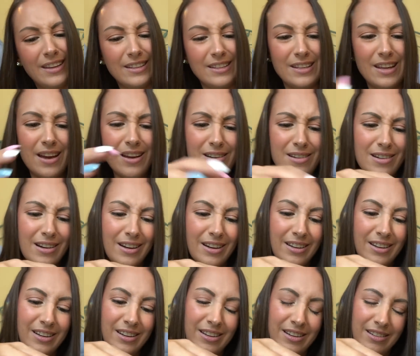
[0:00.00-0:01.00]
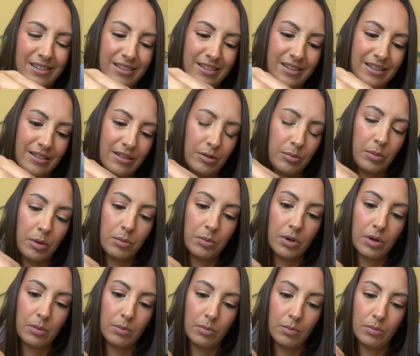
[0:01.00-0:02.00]
yeah. I remember
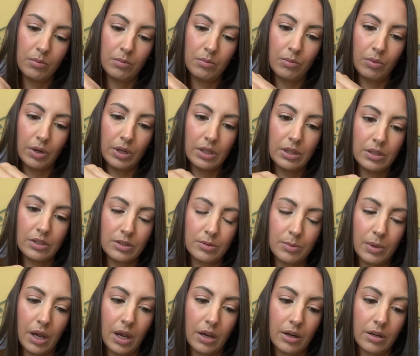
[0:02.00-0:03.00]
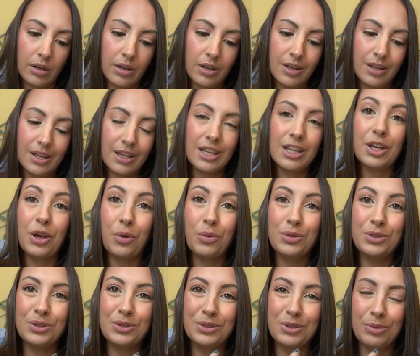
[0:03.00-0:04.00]
him bringing this back. He
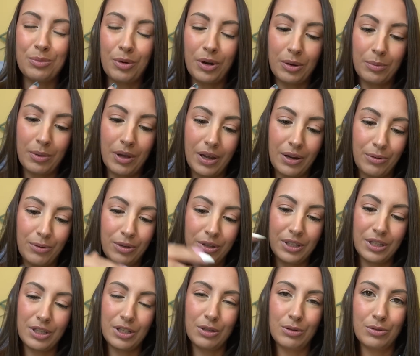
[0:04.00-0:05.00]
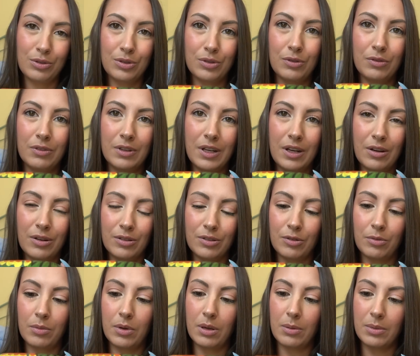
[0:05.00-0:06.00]
always used to bring back really cute souvenirs
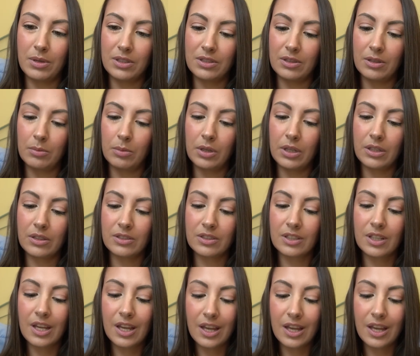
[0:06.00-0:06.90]
for me and my siblings.